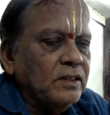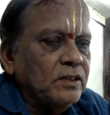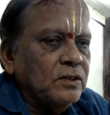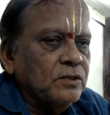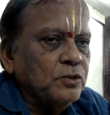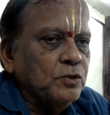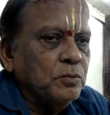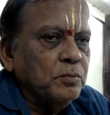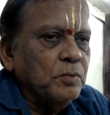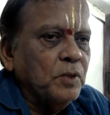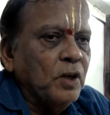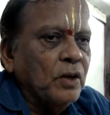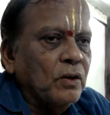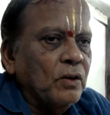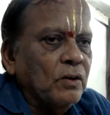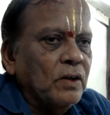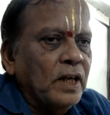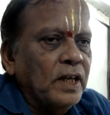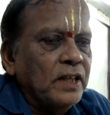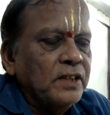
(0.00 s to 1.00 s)
Tomorrow
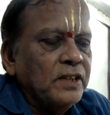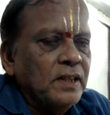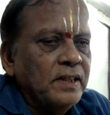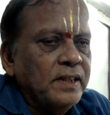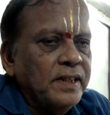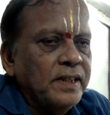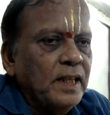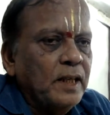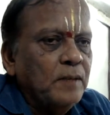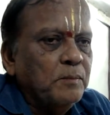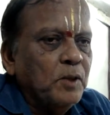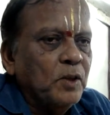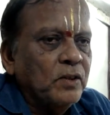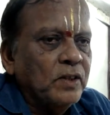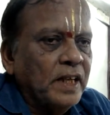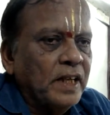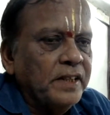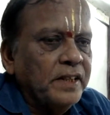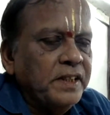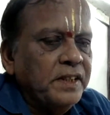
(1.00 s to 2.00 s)
I shall deal about
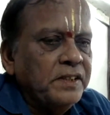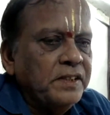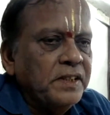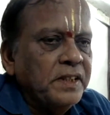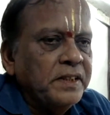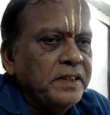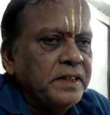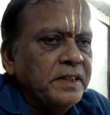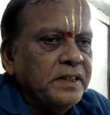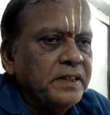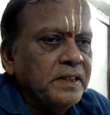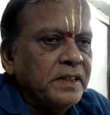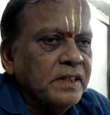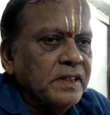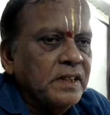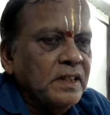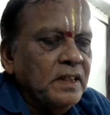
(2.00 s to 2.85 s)
contingent interest